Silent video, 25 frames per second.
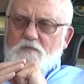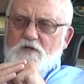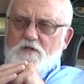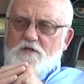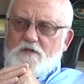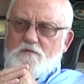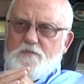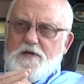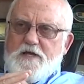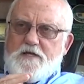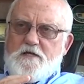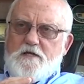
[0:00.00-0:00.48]

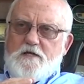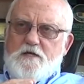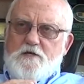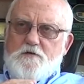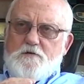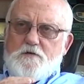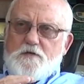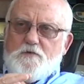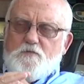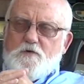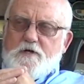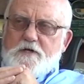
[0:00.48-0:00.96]
to making
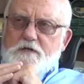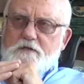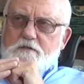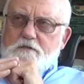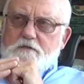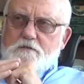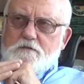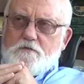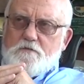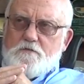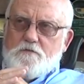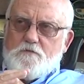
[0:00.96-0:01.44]
Erie what it,
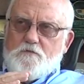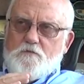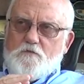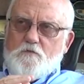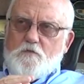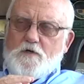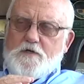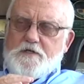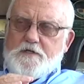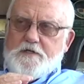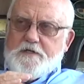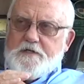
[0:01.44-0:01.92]

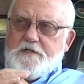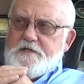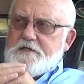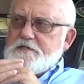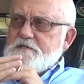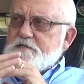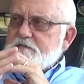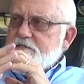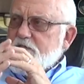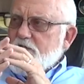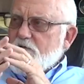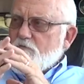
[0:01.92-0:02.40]
what it
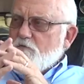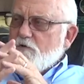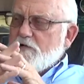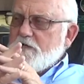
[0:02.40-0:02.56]
is and